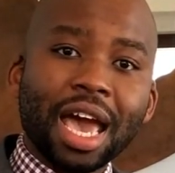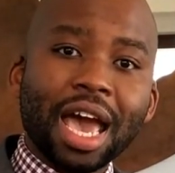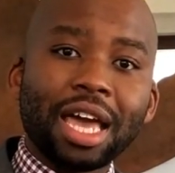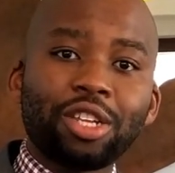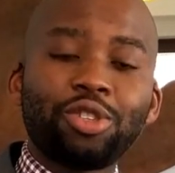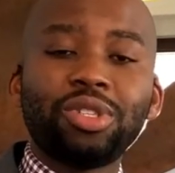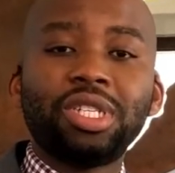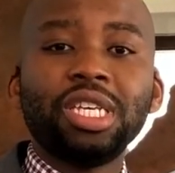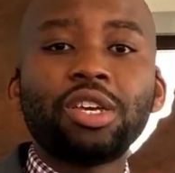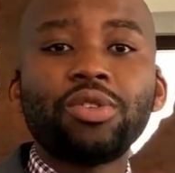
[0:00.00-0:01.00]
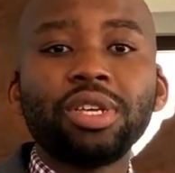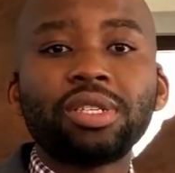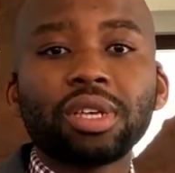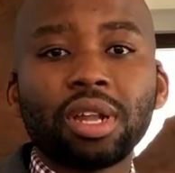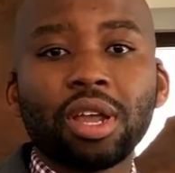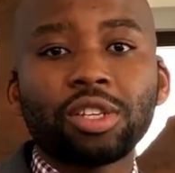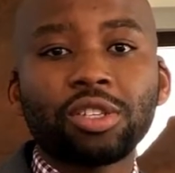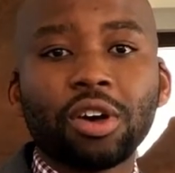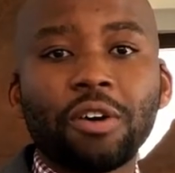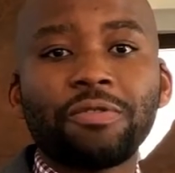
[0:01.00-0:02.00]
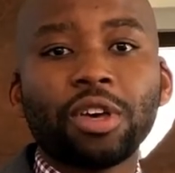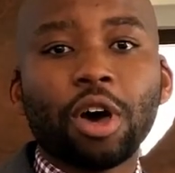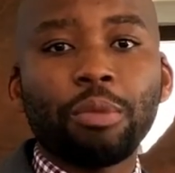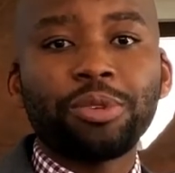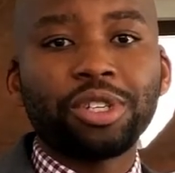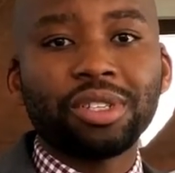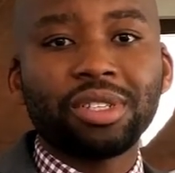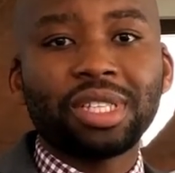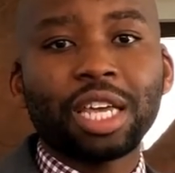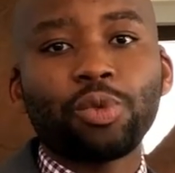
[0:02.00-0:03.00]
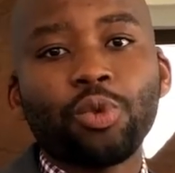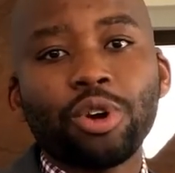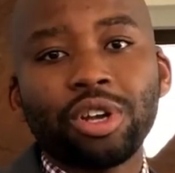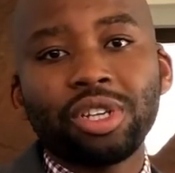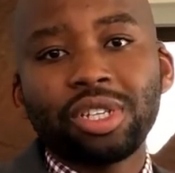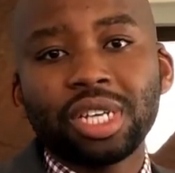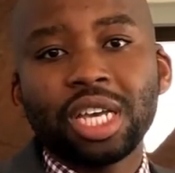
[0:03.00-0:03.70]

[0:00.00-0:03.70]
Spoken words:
and to decrease a lot of the options that weren't